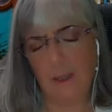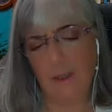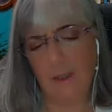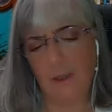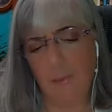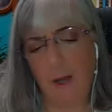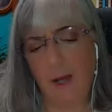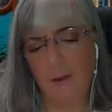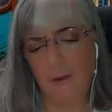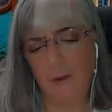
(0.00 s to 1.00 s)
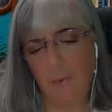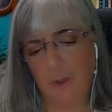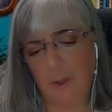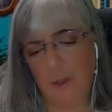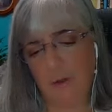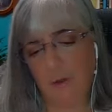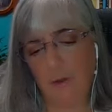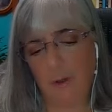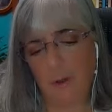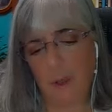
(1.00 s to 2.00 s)
then the positive
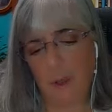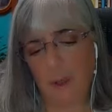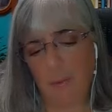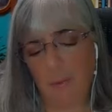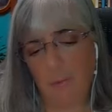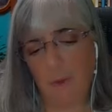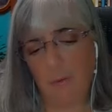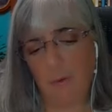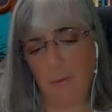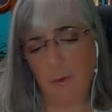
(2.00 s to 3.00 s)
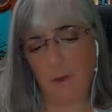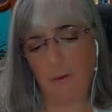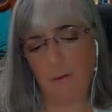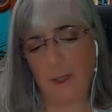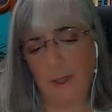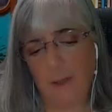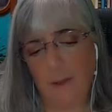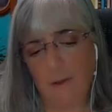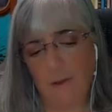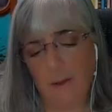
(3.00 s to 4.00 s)
potential of the water
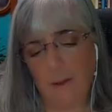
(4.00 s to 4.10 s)
violet